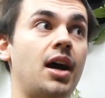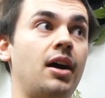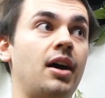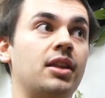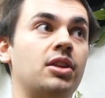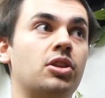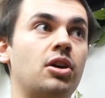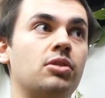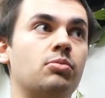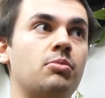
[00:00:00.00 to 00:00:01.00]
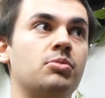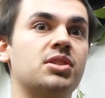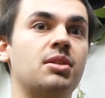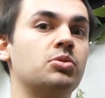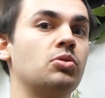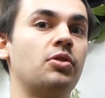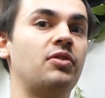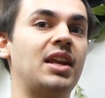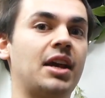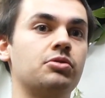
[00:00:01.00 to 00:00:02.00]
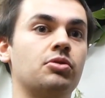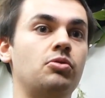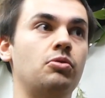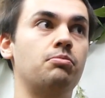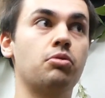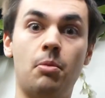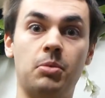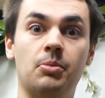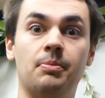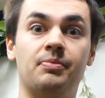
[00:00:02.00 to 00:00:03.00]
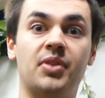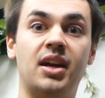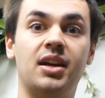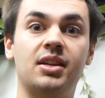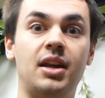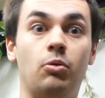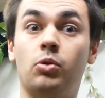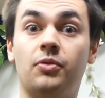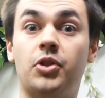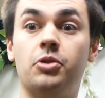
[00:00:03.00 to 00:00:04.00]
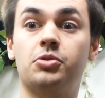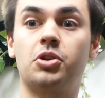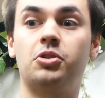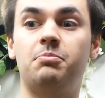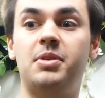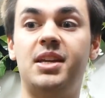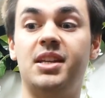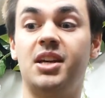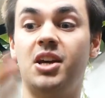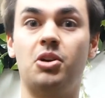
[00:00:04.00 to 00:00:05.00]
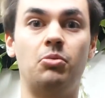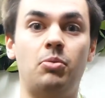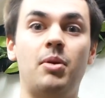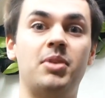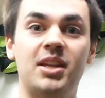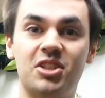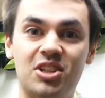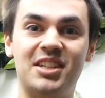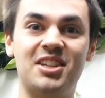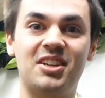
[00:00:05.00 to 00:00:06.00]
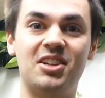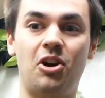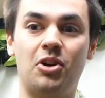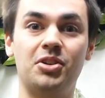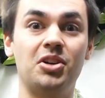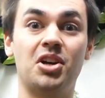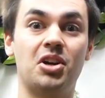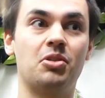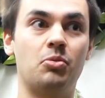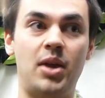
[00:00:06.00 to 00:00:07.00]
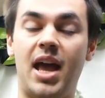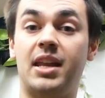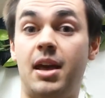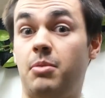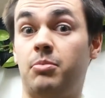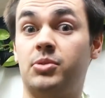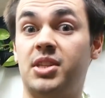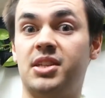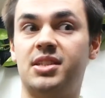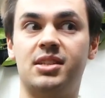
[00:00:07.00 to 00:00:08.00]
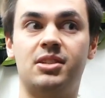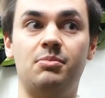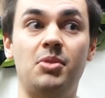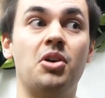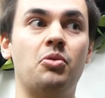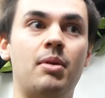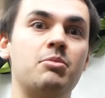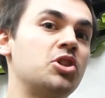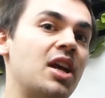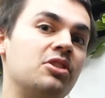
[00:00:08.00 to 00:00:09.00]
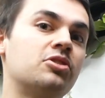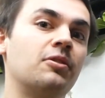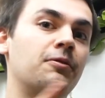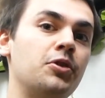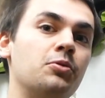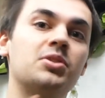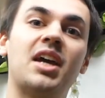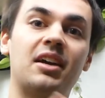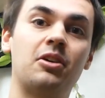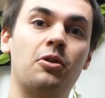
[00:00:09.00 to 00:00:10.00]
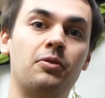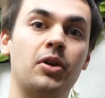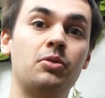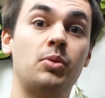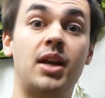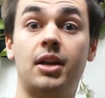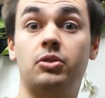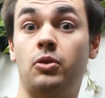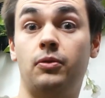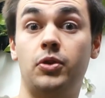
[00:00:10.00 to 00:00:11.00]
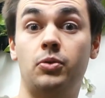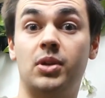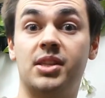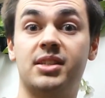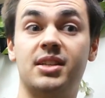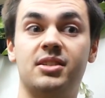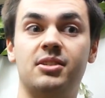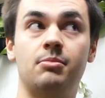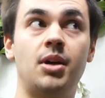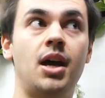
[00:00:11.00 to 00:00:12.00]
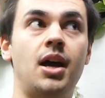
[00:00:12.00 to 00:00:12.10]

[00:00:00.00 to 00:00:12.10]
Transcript: And the third one was some sort of electrical problem. Now all of those could have been, well, when we initially turned it on, we had air bubbles in the system. When we changed the fuel tank over, we had no fuel in the system.